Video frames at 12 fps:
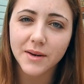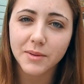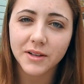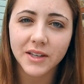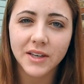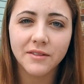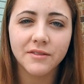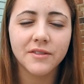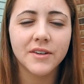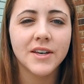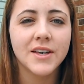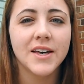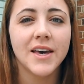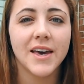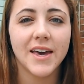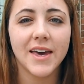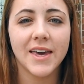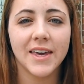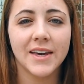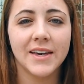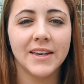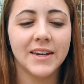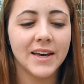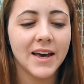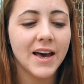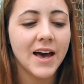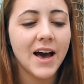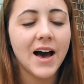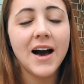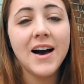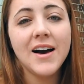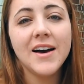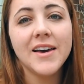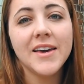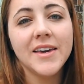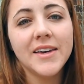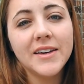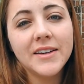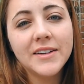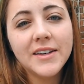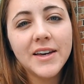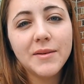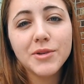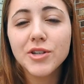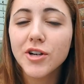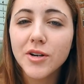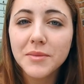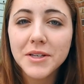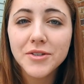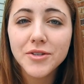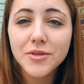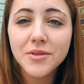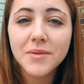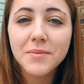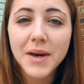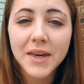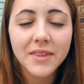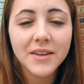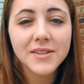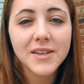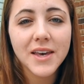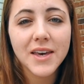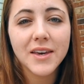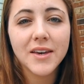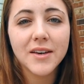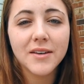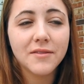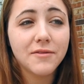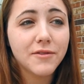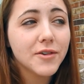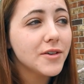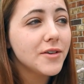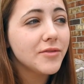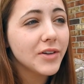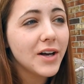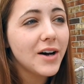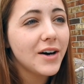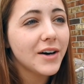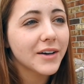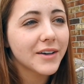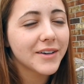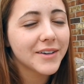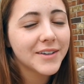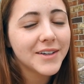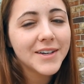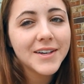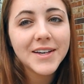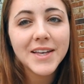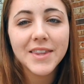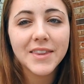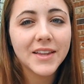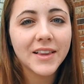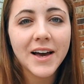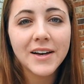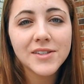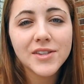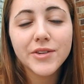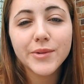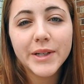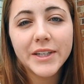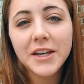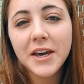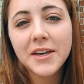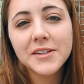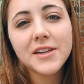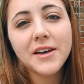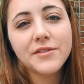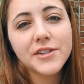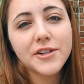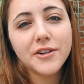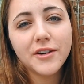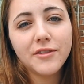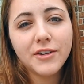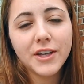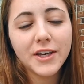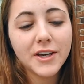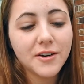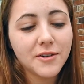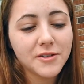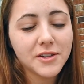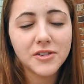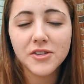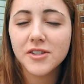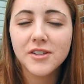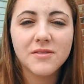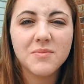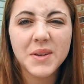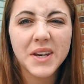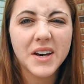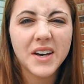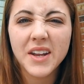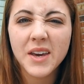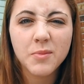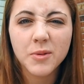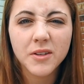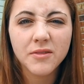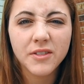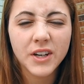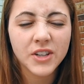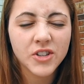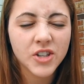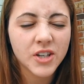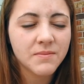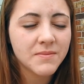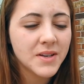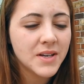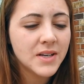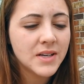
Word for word: I believe. And I am determined to make this a full vlog. The last three days I've started videos and just have been unable to finish them